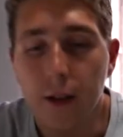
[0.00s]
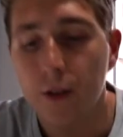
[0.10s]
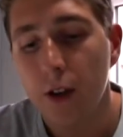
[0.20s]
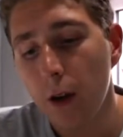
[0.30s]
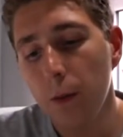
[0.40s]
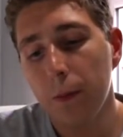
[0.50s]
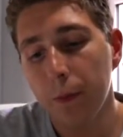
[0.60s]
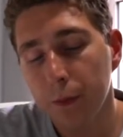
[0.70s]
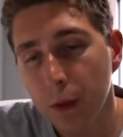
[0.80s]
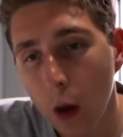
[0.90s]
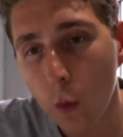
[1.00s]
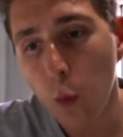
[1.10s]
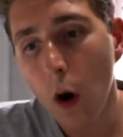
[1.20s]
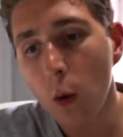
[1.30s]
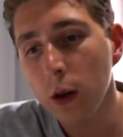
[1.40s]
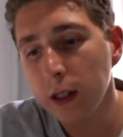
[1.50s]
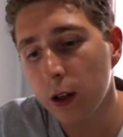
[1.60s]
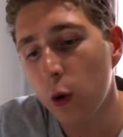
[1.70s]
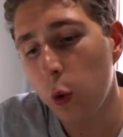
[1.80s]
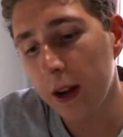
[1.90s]
then, so what I want
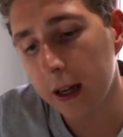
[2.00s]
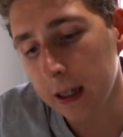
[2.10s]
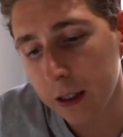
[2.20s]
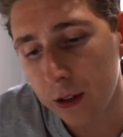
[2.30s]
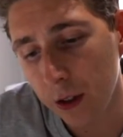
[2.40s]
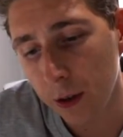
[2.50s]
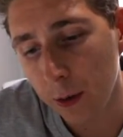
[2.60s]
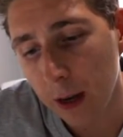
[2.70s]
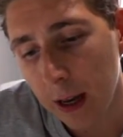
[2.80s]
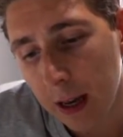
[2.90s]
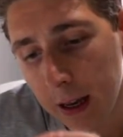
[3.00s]
to quickly do